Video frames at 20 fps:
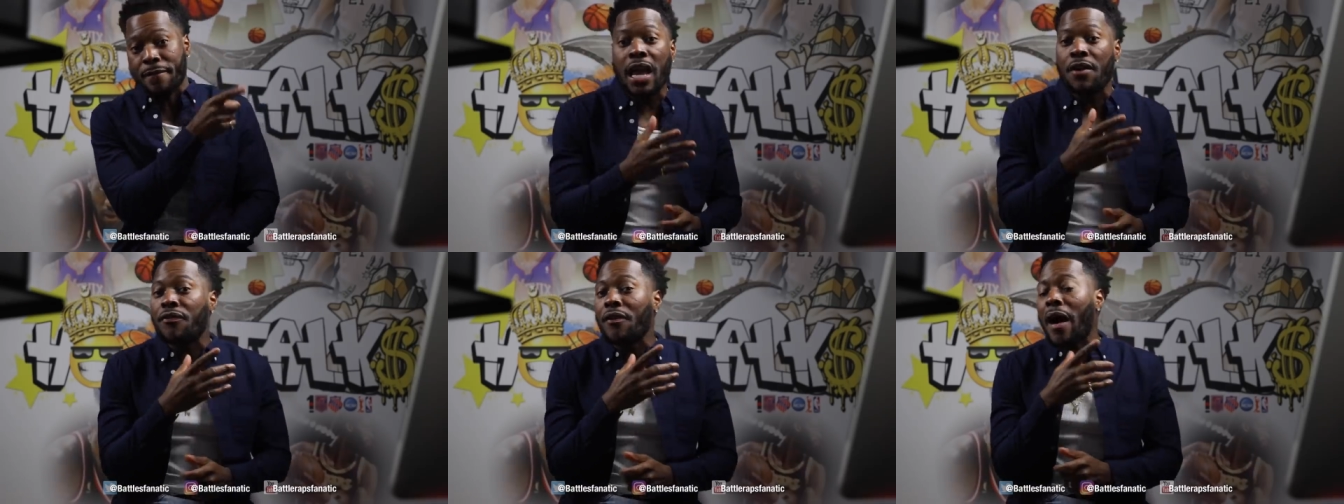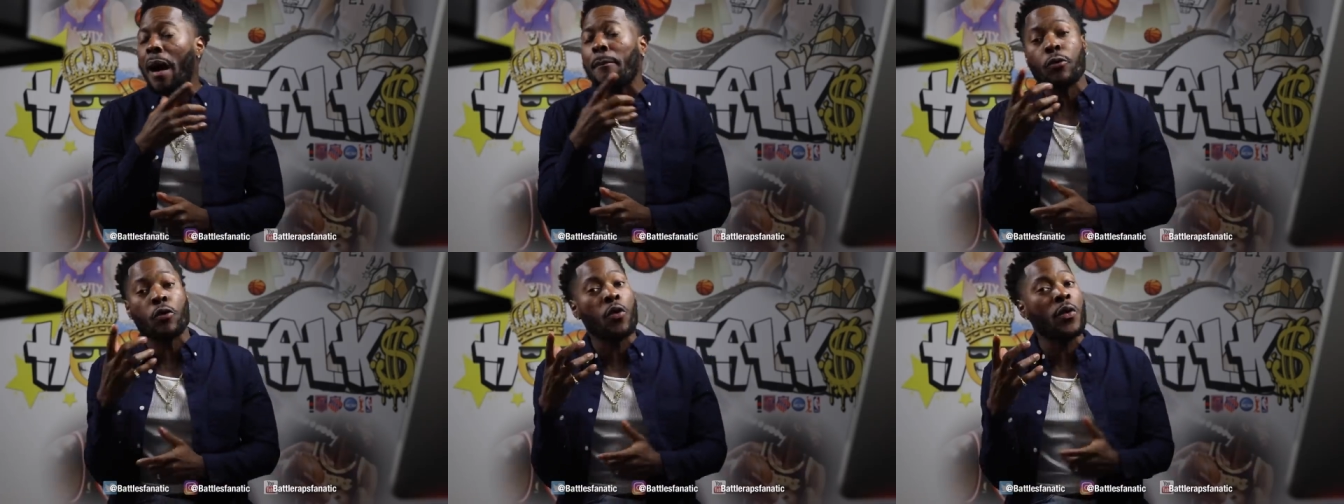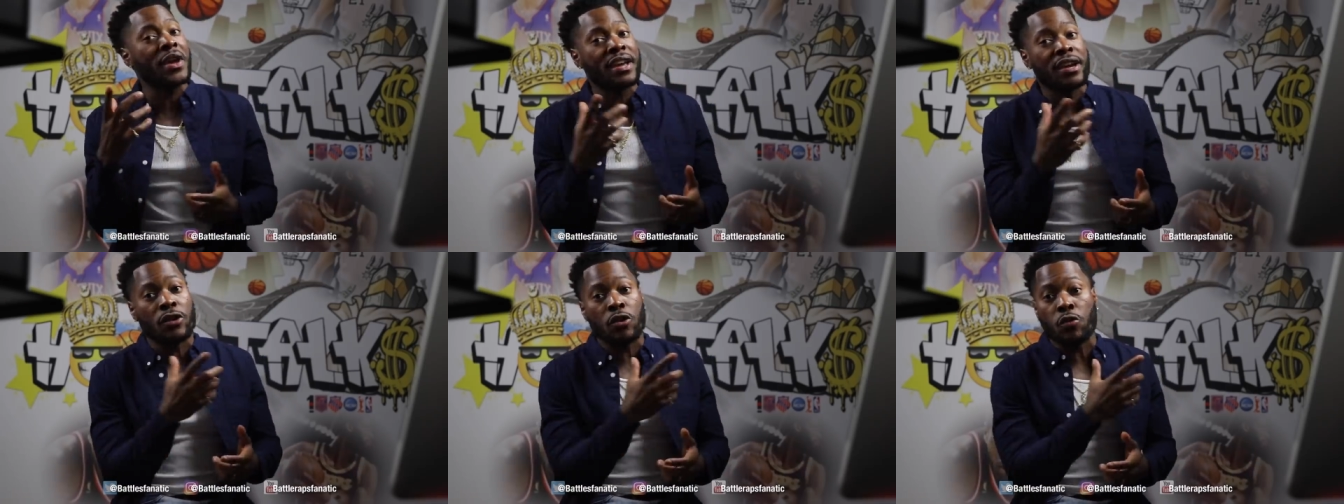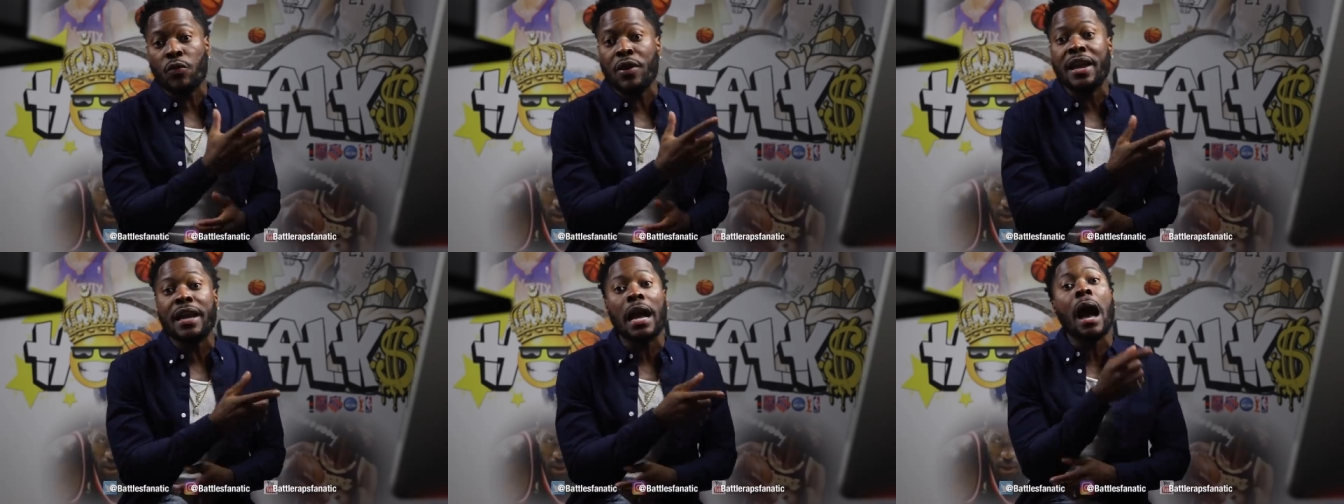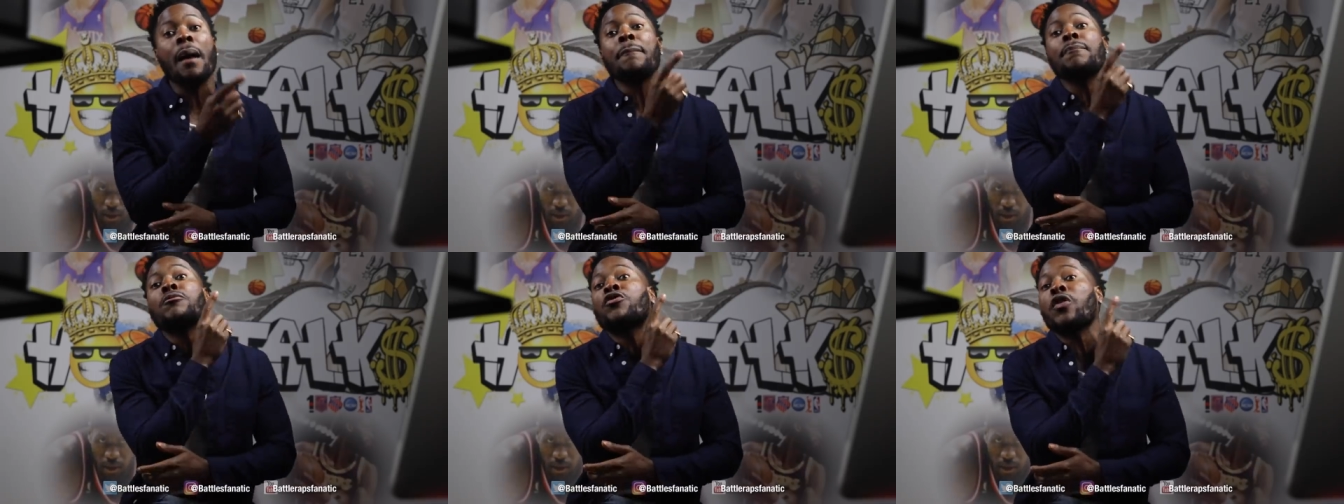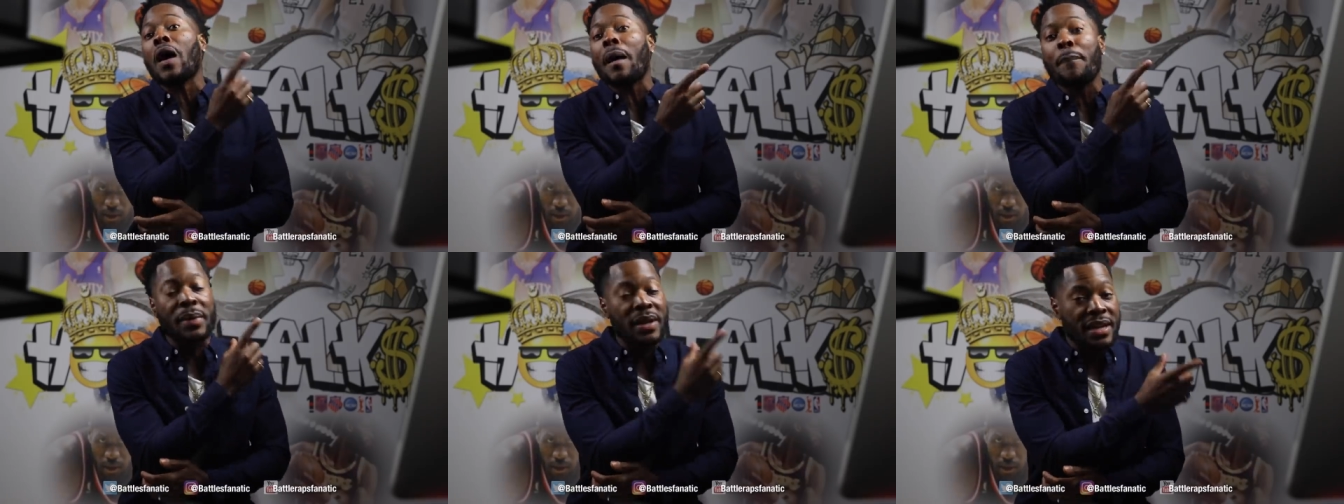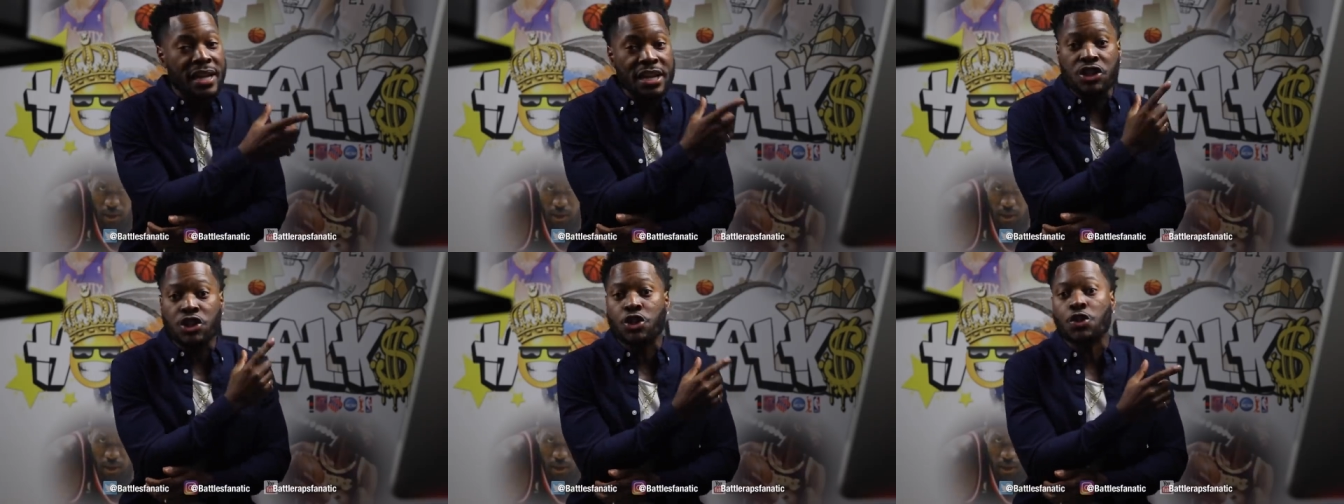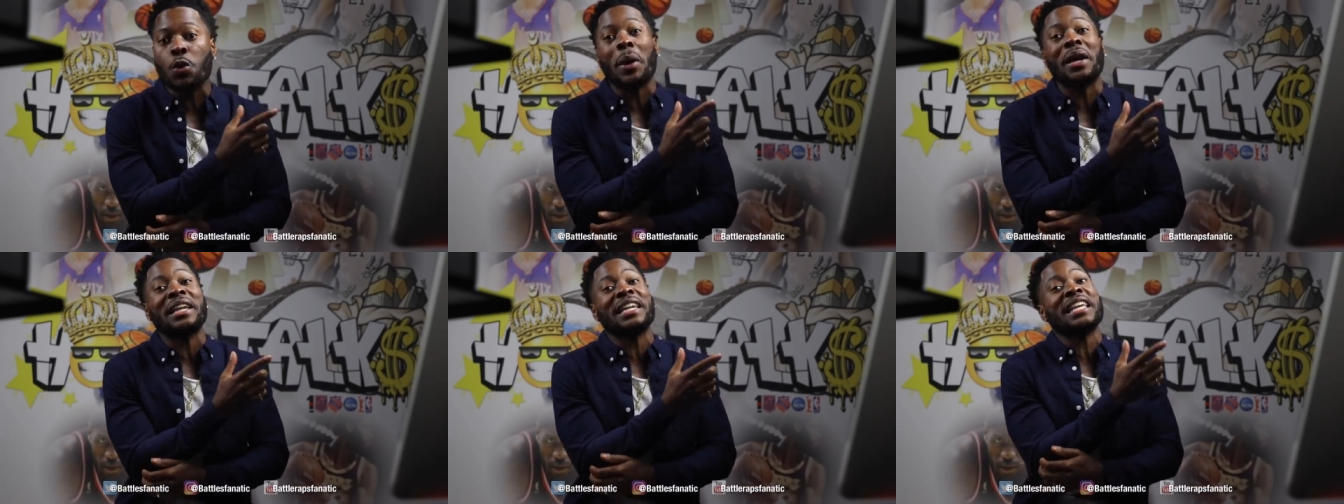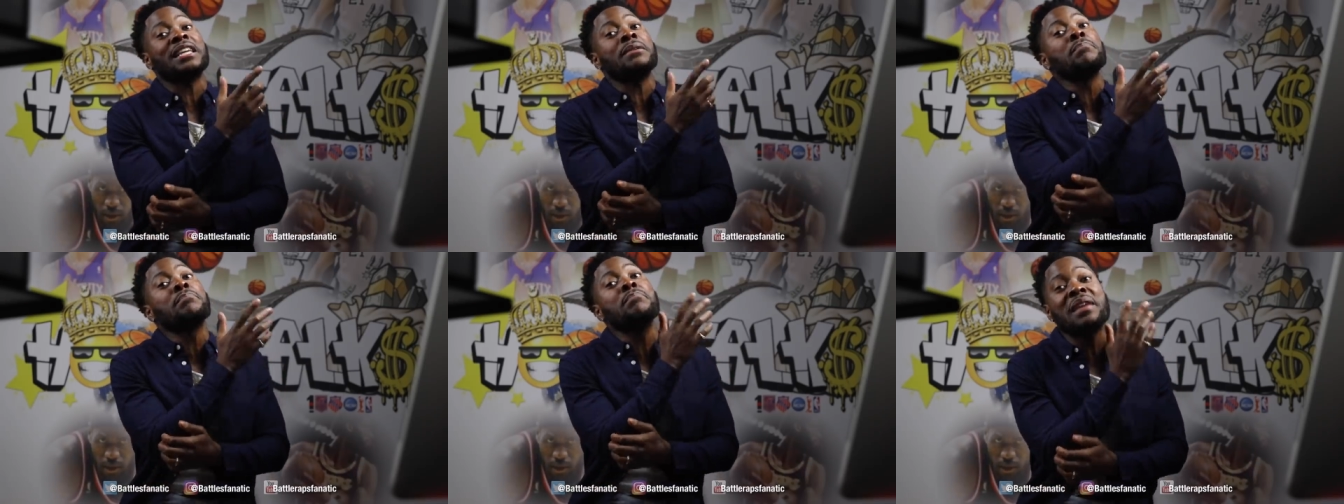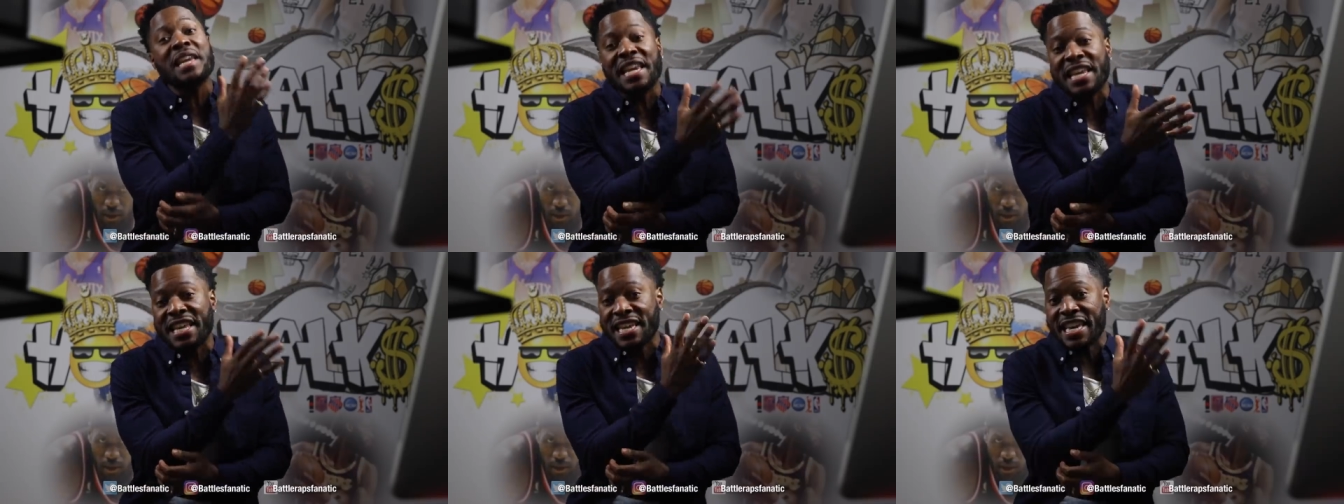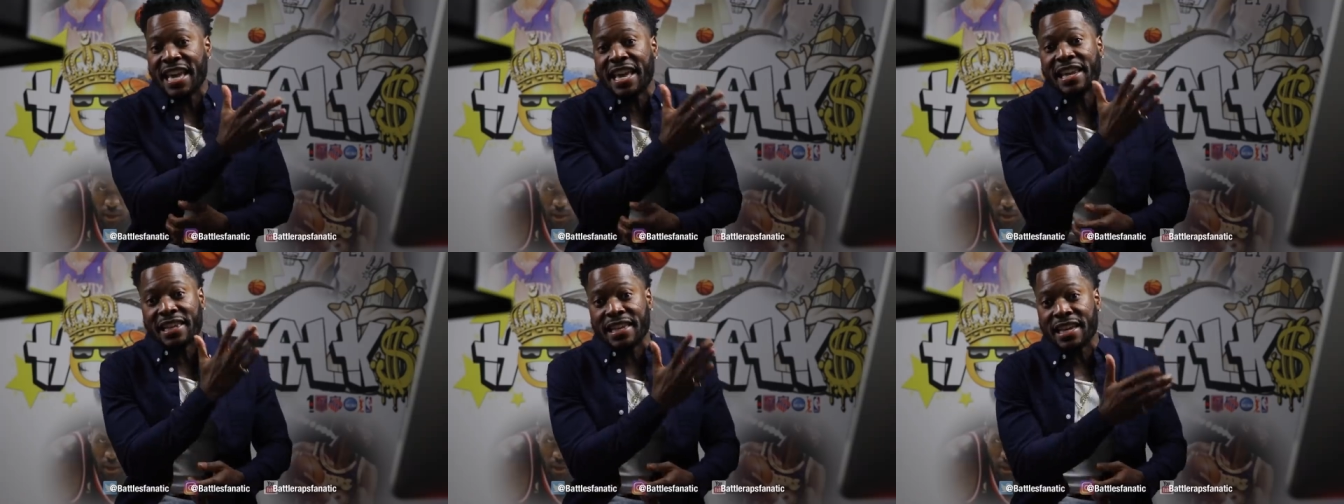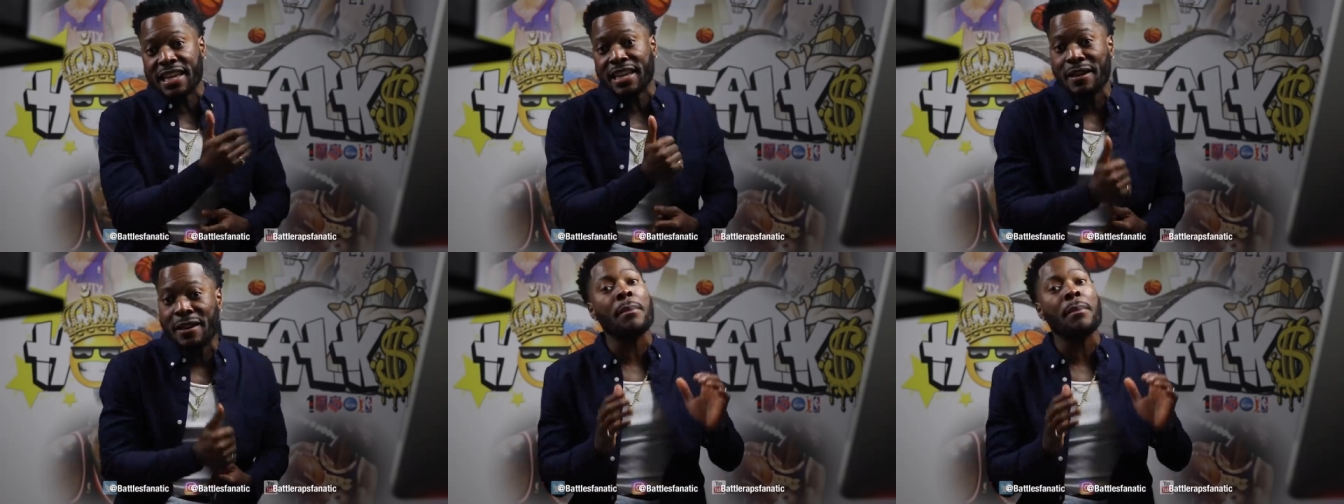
If I'm queen of the ring, I'm dropping this joint immediately.